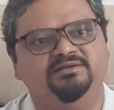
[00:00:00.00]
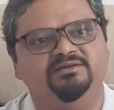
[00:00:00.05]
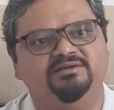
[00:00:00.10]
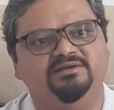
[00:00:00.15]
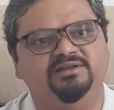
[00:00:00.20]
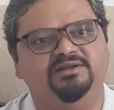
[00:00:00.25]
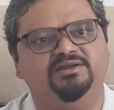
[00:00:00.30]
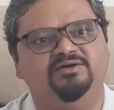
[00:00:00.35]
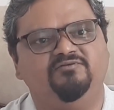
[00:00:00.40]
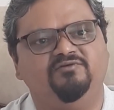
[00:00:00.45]

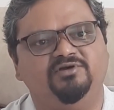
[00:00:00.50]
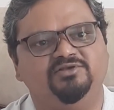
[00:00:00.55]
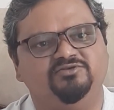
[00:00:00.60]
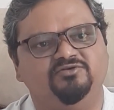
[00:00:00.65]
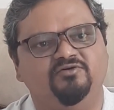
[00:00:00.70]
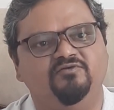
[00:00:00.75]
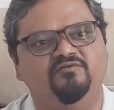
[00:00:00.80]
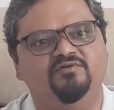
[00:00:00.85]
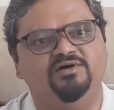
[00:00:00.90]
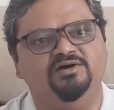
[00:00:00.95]
dinner was
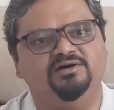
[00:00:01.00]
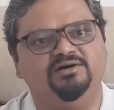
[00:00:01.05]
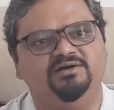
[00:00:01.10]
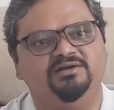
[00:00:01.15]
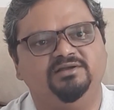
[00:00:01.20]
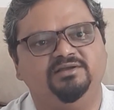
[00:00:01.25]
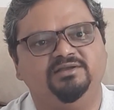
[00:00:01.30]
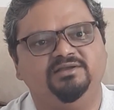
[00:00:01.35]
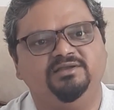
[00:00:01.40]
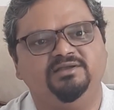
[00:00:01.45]
over,
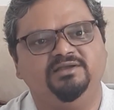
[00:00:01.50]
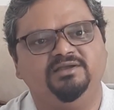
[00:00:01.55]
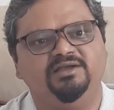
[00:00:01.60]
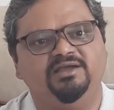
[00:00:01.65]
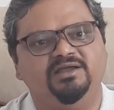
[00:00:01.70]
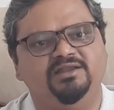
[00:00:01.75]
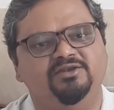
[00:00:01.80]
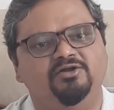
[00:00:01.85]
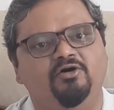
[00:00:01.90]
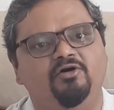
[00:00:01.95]

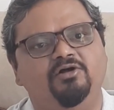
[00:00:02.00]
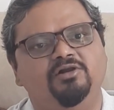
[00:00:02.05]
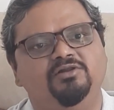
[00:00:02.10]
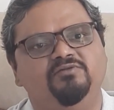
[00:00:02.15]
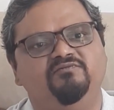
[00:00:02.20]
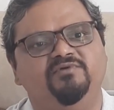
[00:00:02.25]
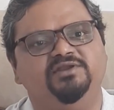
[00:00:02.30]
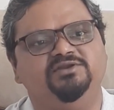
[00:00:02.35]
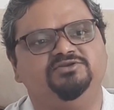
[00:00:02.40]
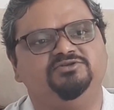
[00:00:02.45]
and all
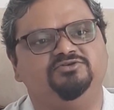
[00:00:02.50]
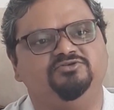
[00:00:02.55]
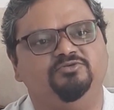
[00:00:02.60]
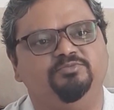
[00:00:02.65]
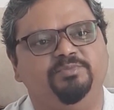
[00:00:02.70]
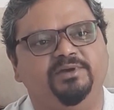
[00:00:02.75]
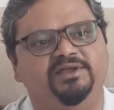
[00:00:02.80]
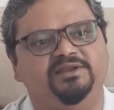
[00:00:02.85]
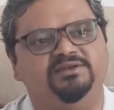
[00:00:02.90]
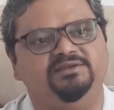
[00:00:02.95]
went to
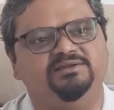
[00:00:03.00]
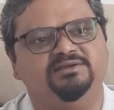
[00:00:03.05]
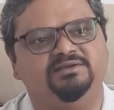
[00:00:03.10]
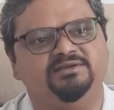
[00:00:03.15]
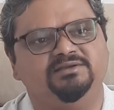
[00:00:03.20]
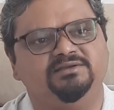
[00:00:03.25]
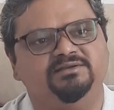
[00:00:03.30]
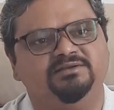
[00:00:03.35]
bed.